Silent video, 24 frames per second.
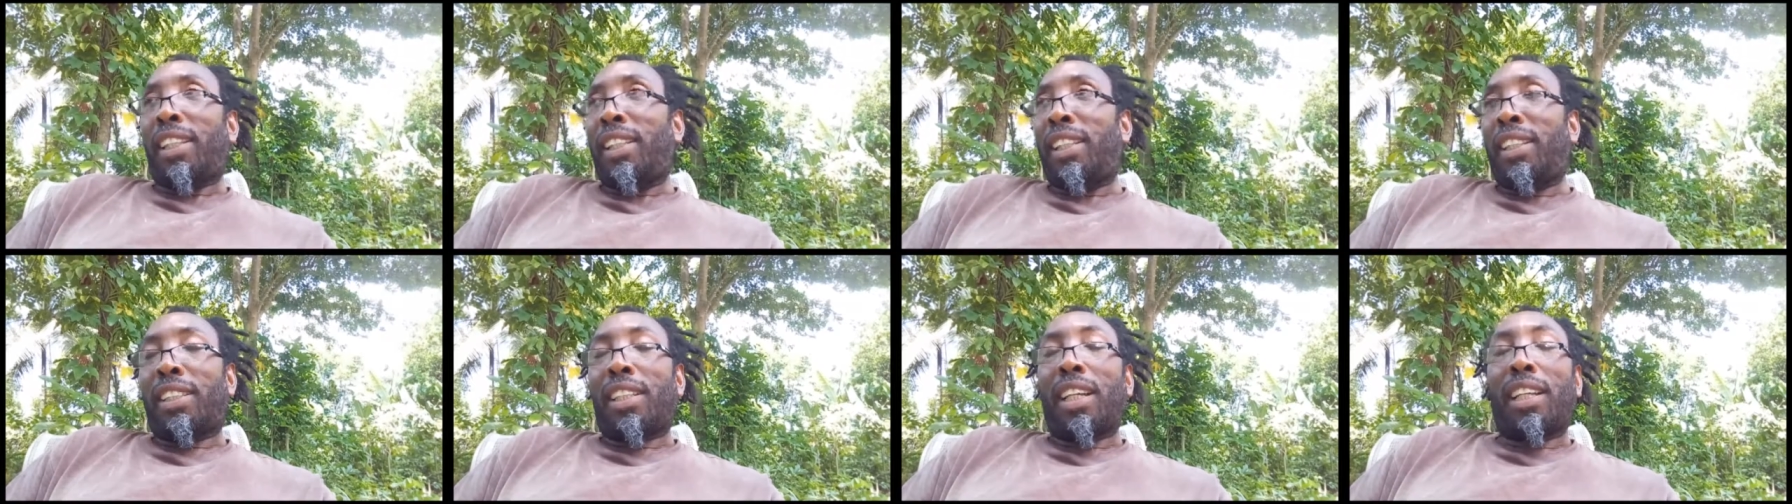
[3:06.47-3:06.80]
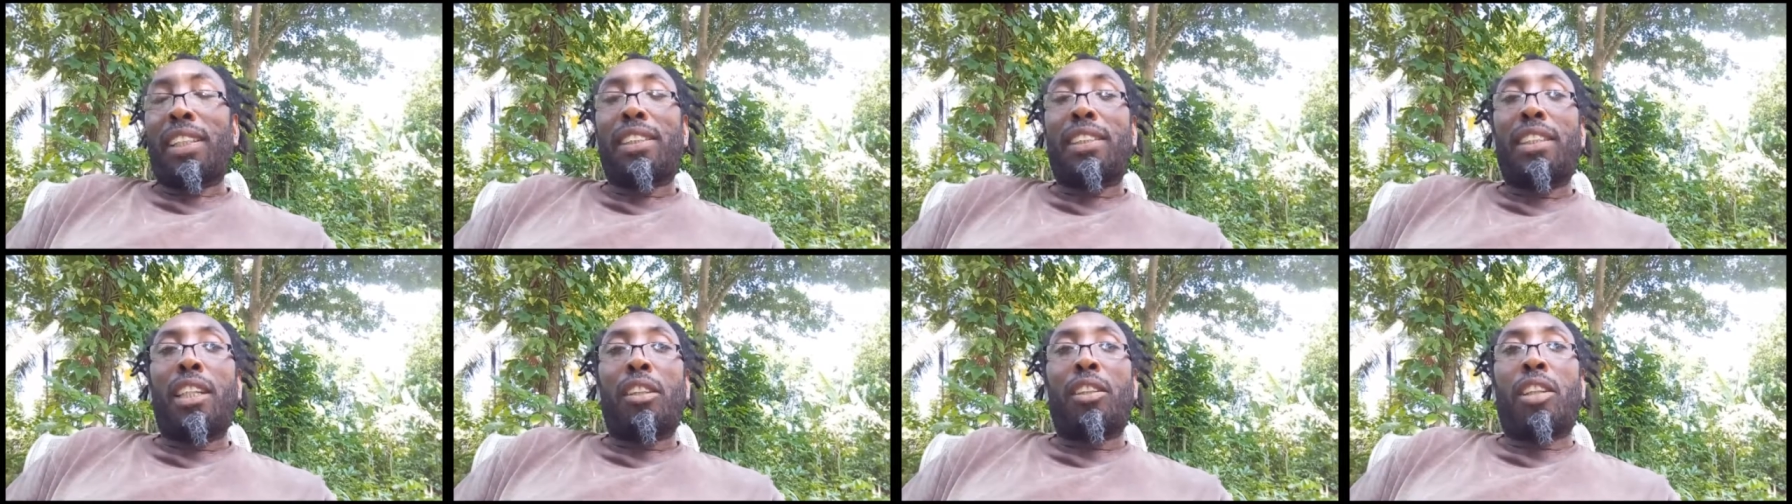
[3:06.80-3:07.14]
eat
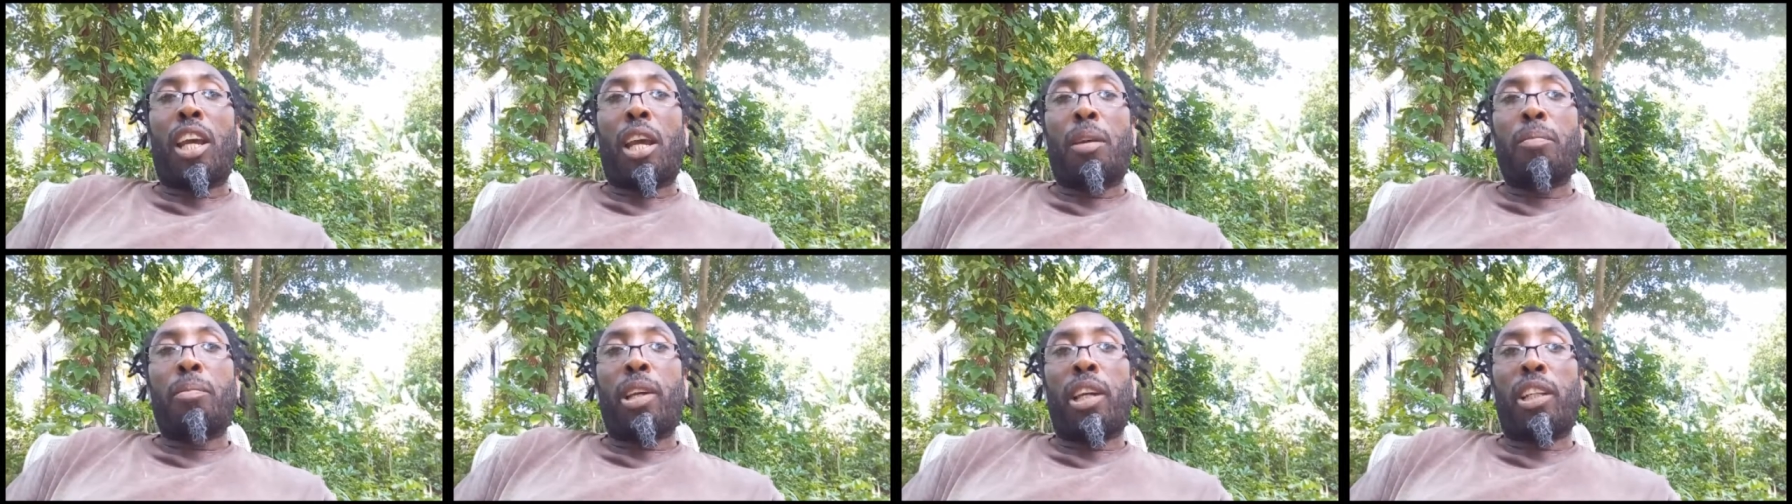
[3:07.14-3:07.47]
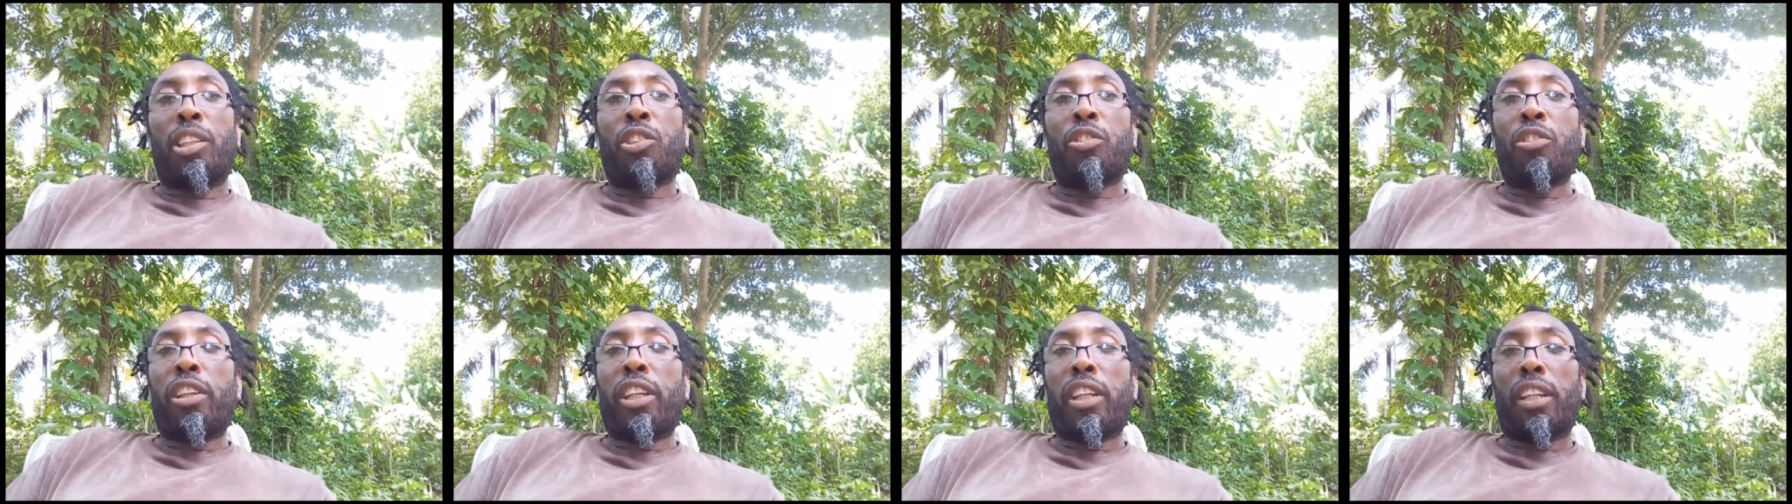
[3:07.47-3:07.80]
and same time you are
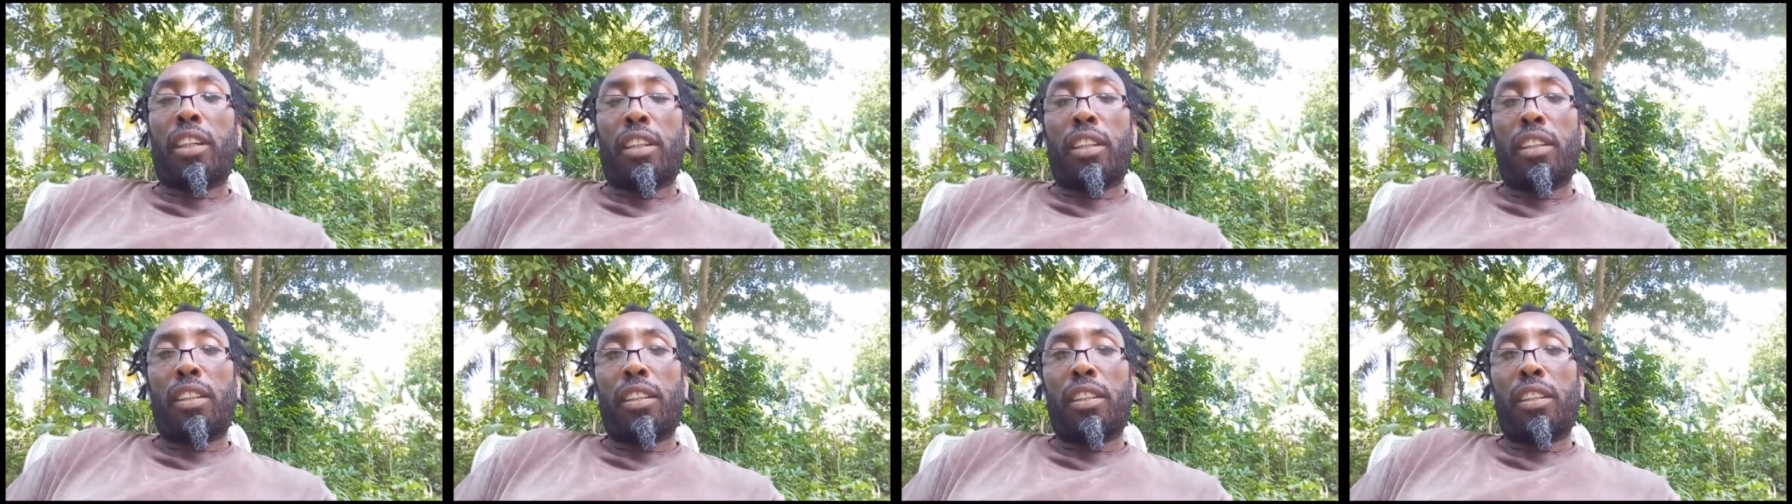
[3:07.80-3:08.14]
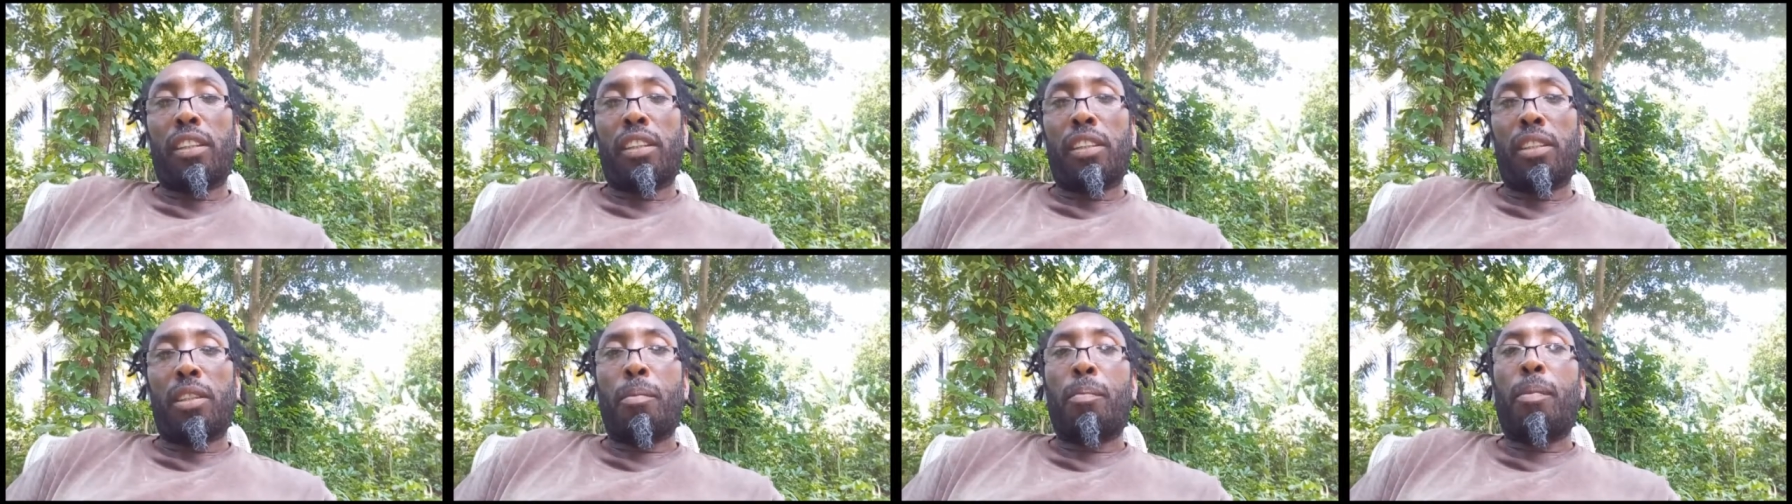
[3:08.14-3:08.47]
drink,
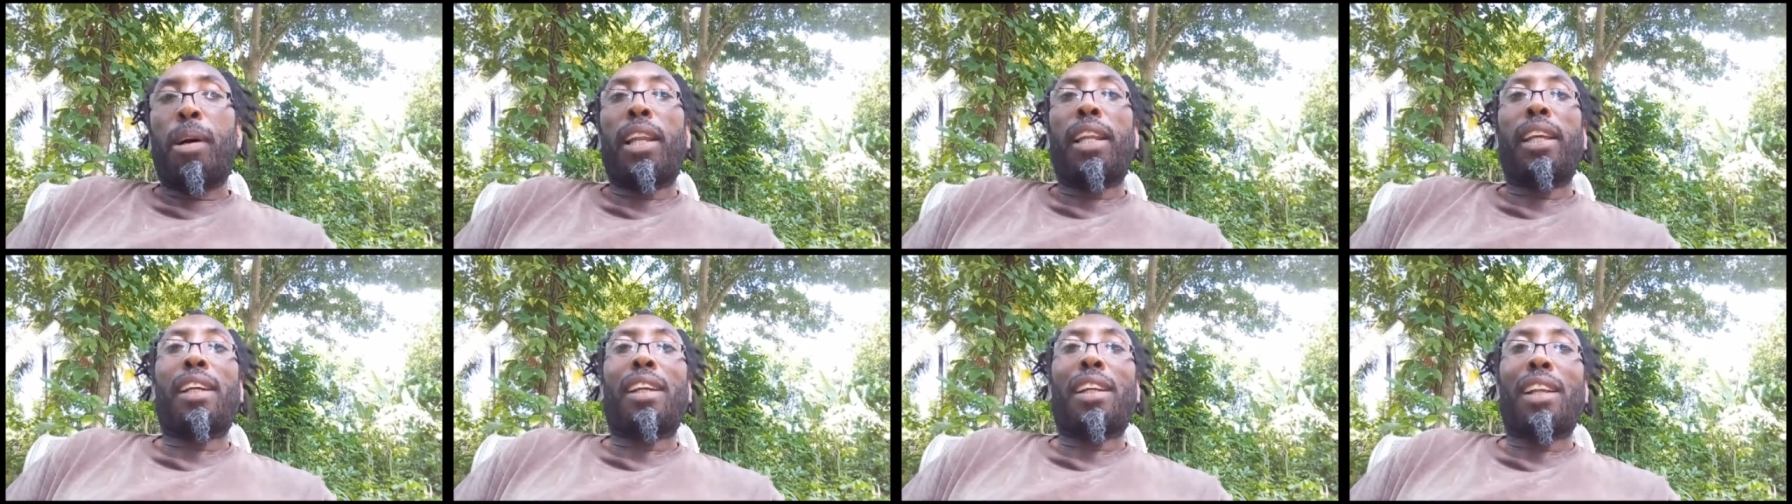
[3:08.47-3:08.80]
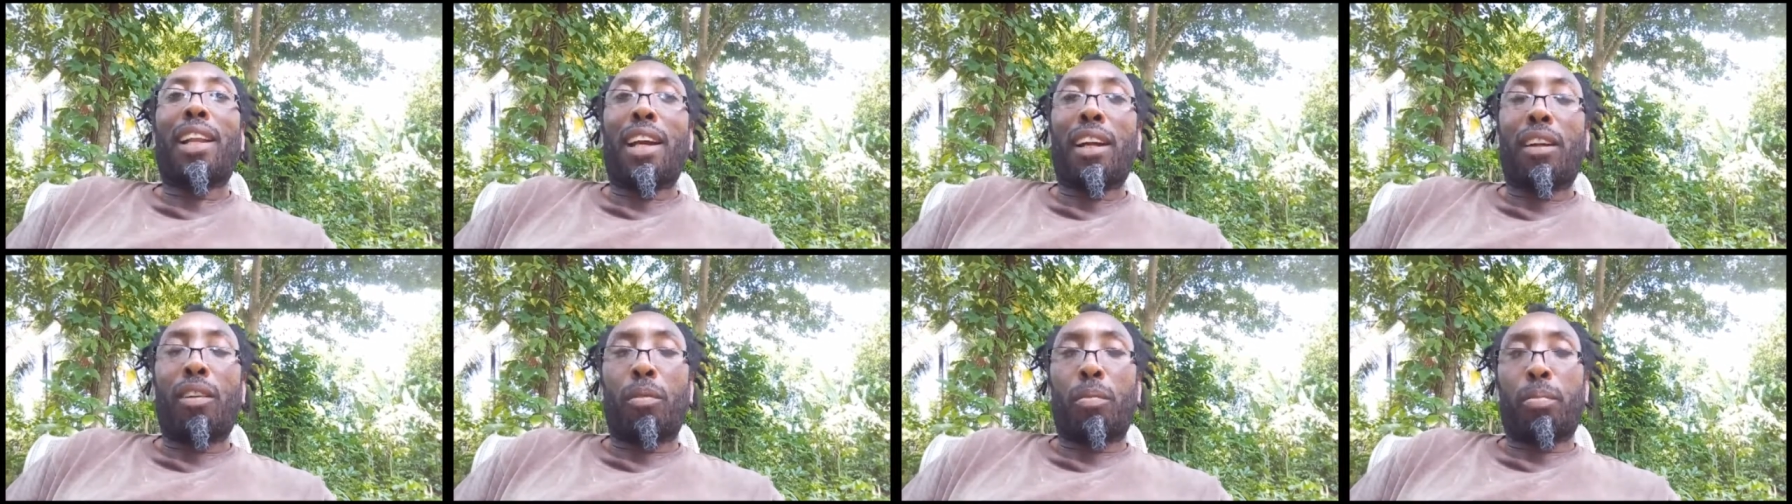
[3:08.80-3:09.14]
your body
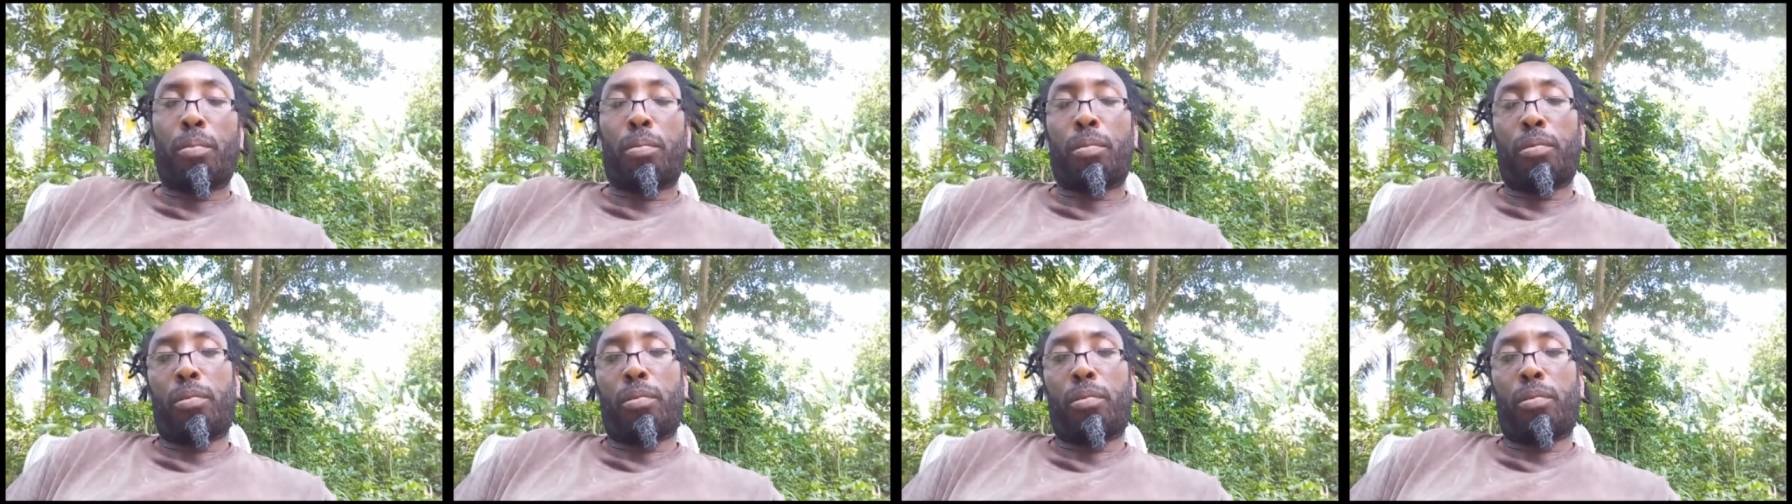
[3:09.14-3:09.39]
clog up.